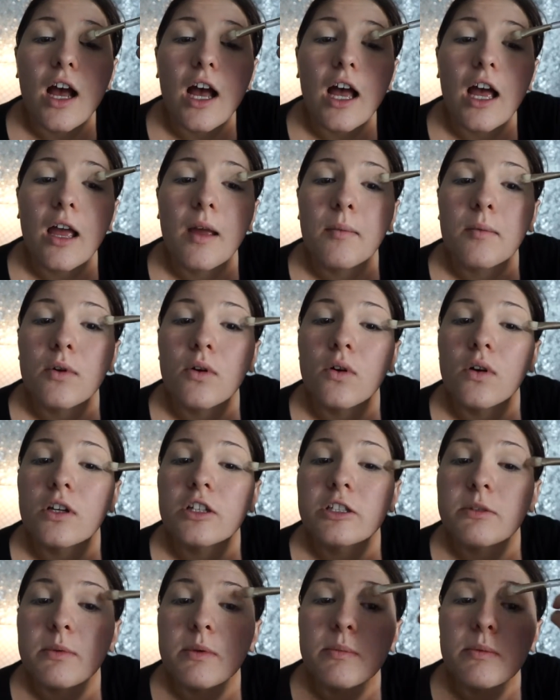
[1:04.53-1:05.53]
I'm
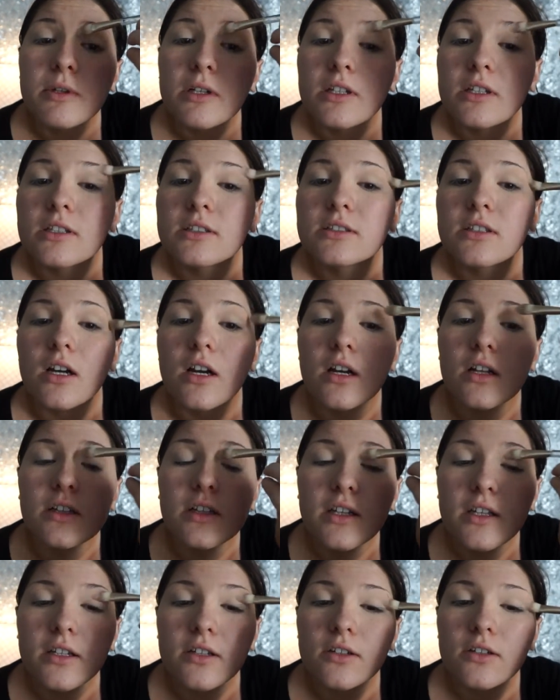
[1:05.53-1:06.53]
going to be putting this
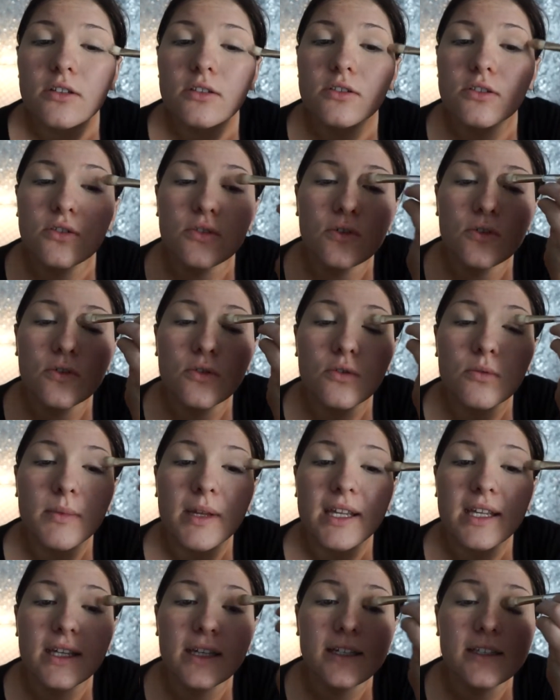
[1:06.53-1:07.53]
on here to
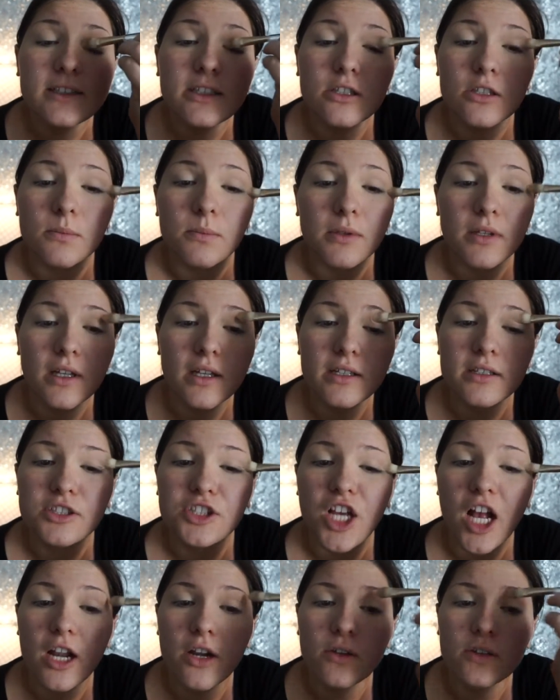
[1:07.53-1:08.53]
make it easier to
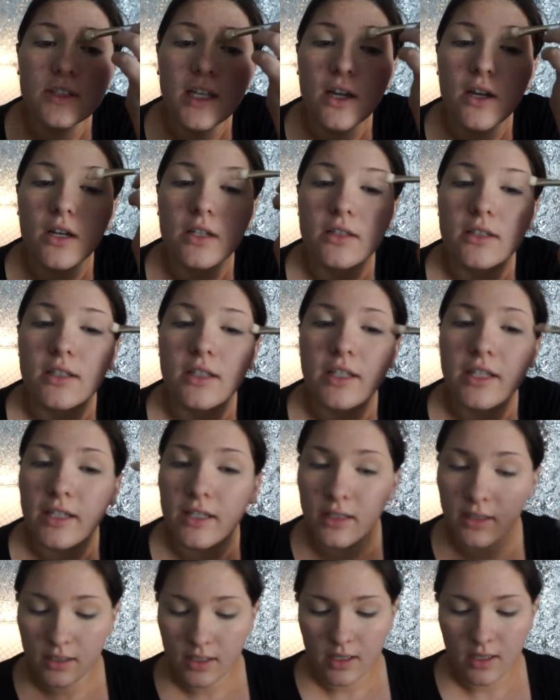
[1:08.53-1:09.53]
blend shadows out on the
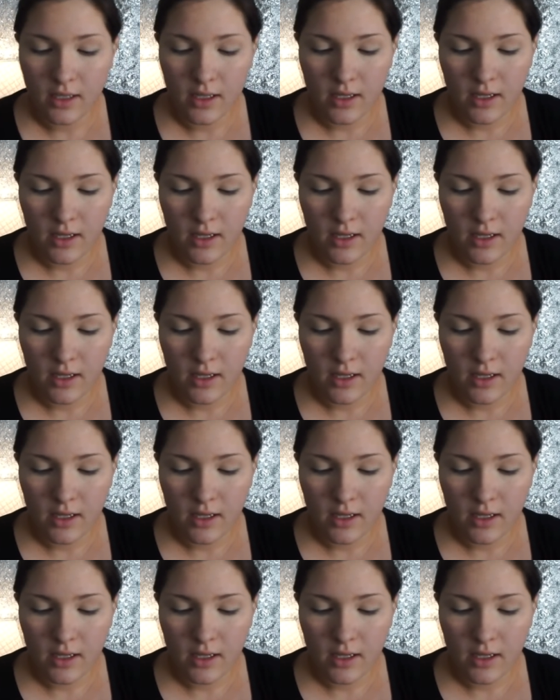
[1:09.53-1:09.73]
lid.